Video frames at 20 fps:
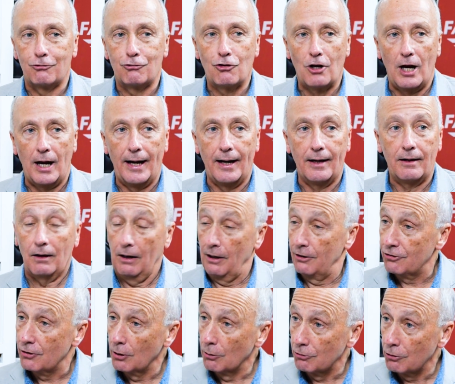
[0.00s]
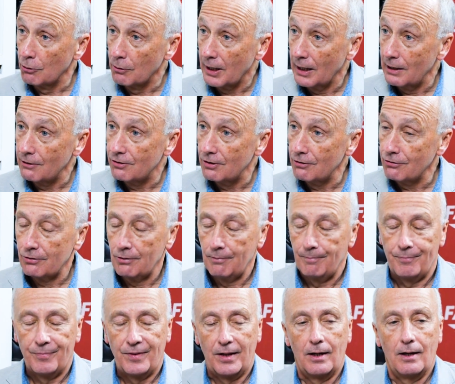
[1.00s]
JAG, I still do cases.
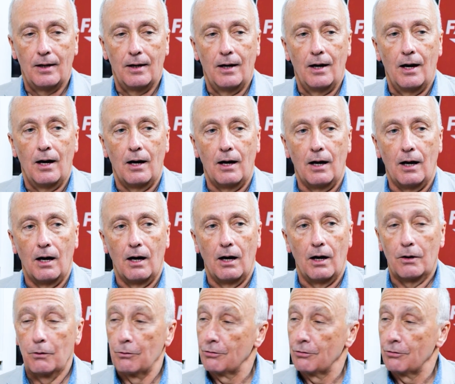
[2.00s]
I